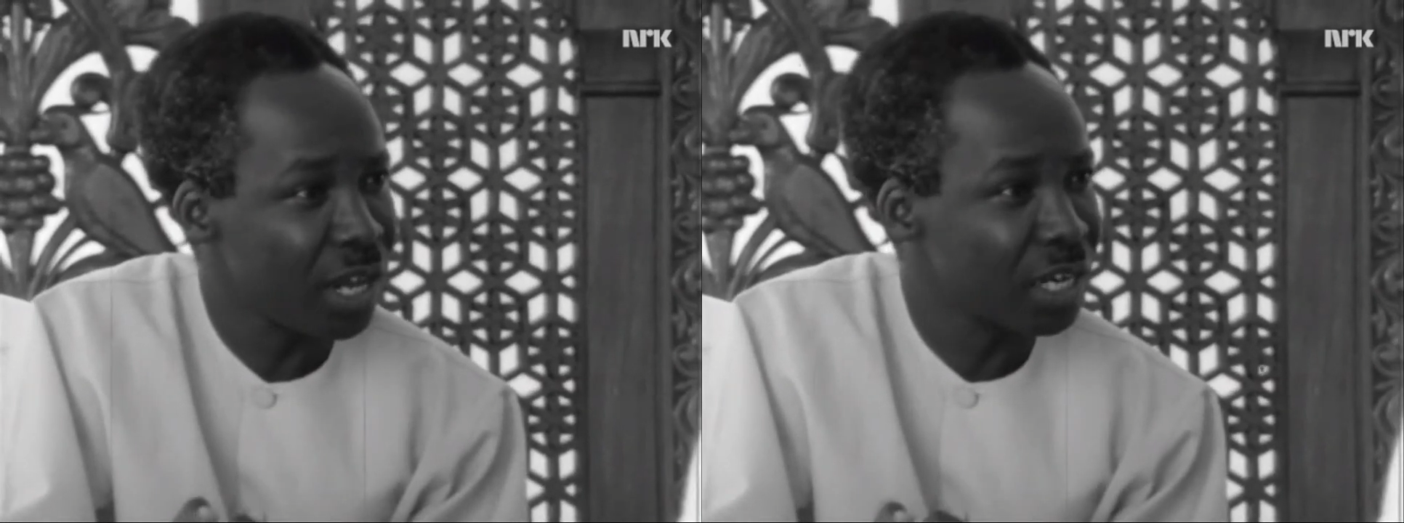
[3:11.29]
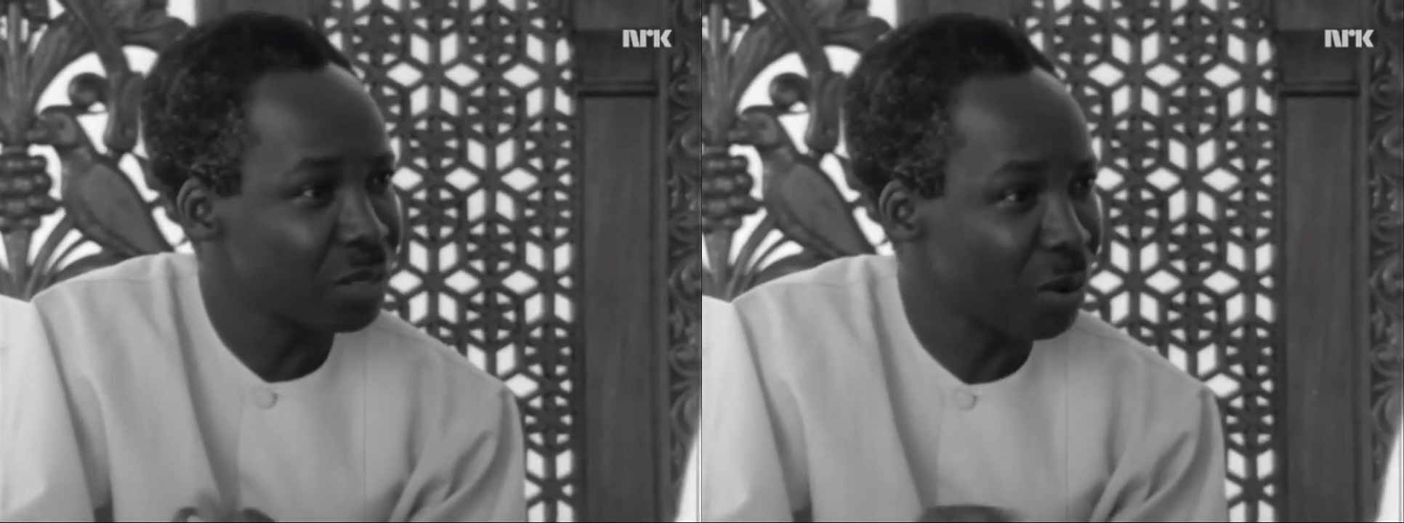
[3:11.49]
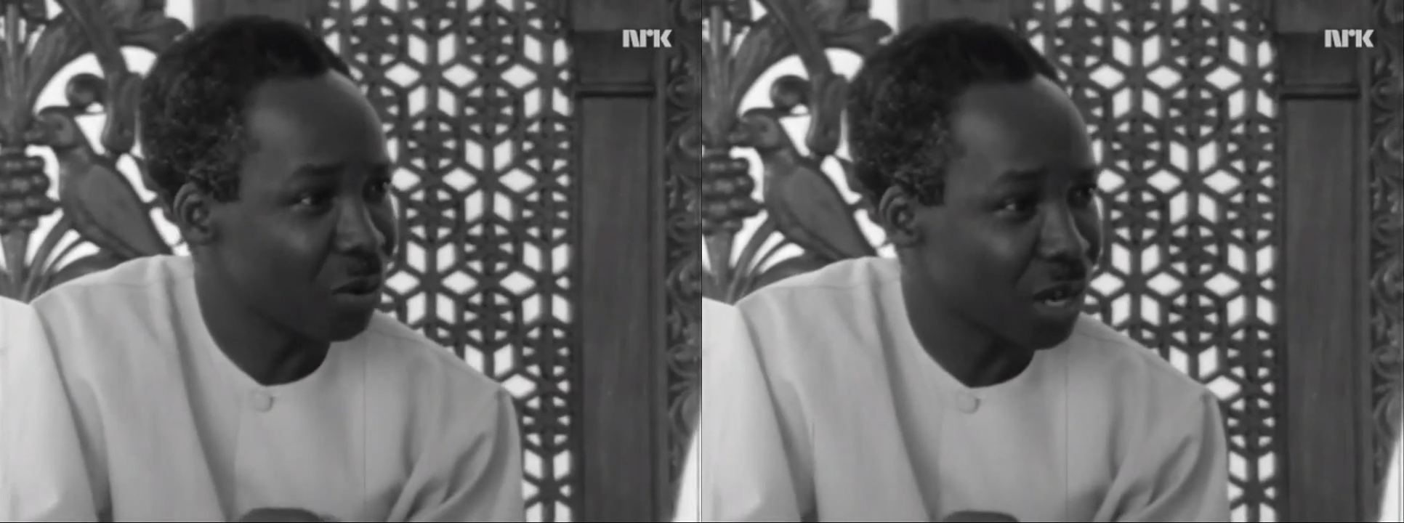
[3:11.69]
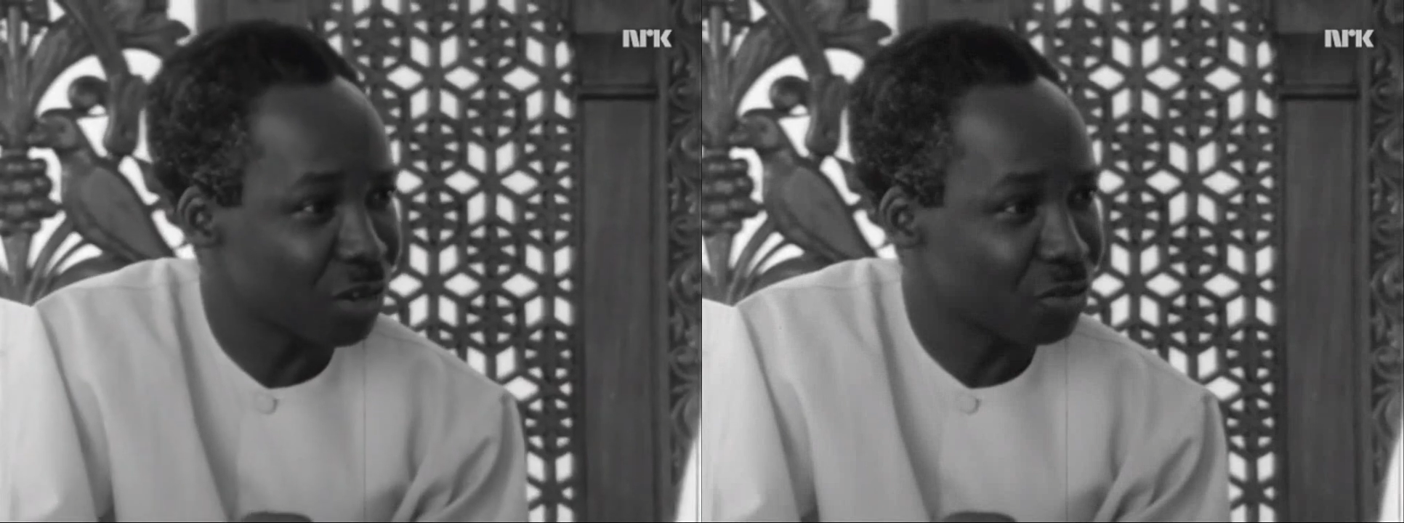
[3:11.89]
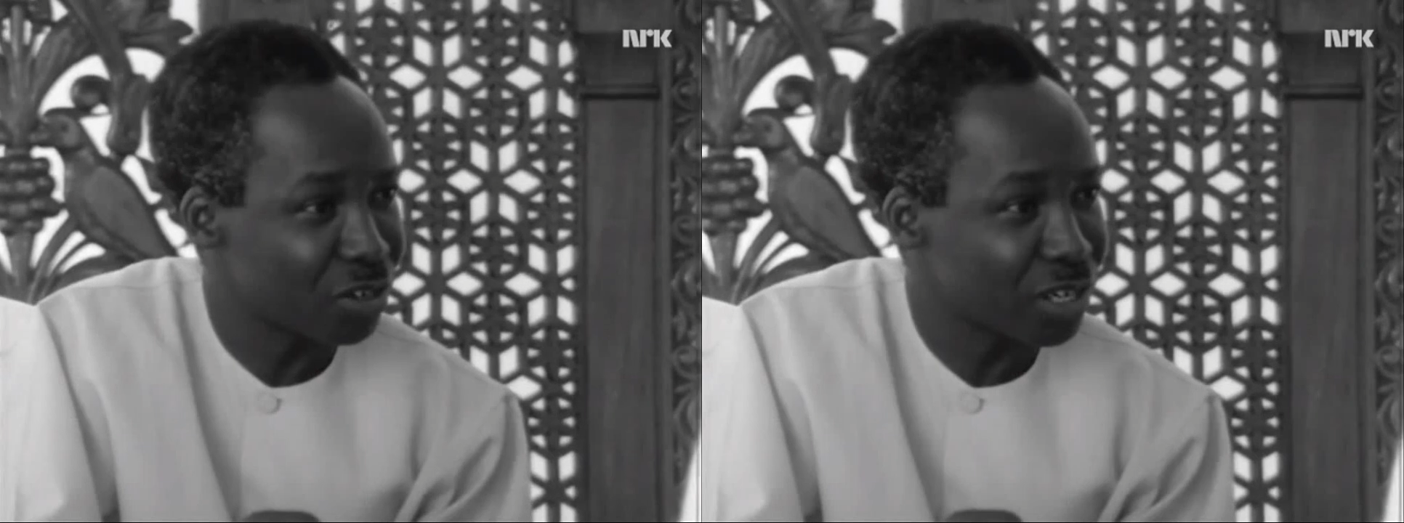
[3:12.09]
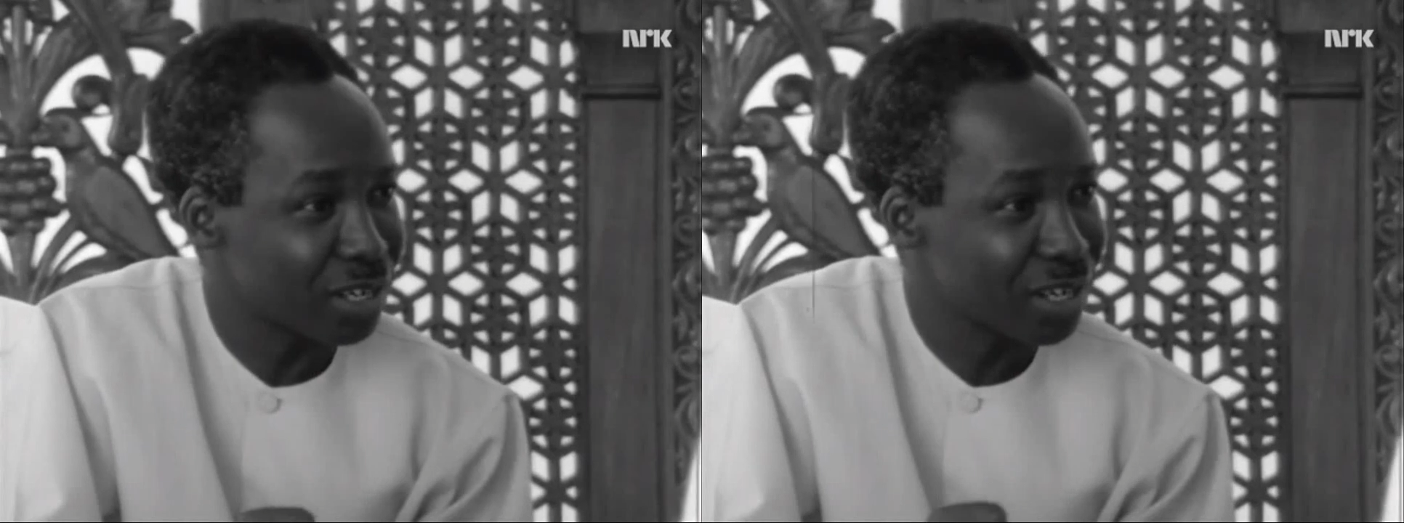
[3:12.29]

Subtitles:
and small country.